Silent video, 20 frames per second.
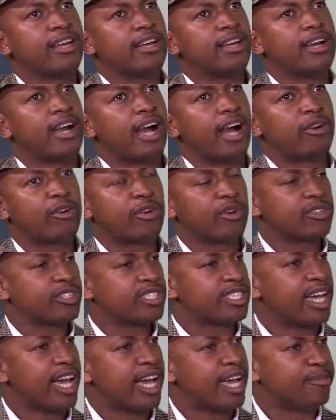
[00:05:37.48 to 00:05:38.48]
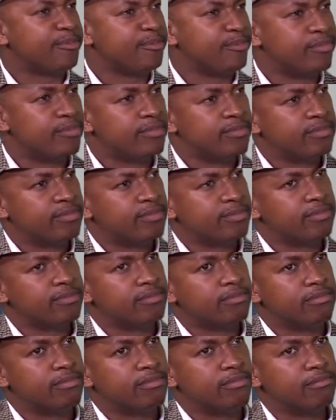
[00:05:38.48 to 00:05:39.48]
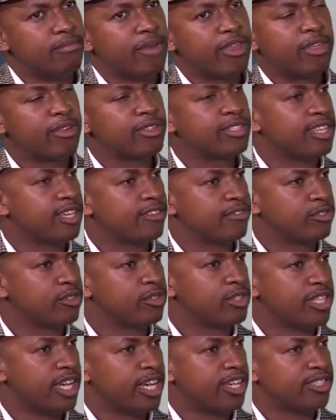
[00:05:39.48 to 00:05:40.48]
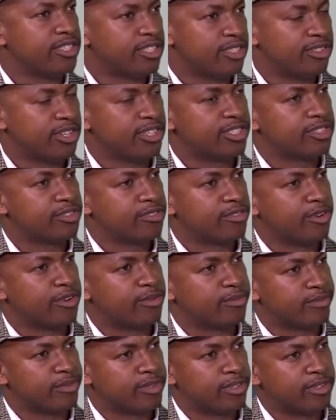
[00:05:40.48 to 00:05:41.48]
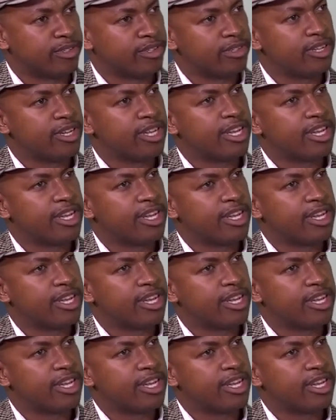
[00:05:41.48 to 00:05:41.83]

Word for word: uh, across time, mm. methods have to change and transform. Yeah. You know?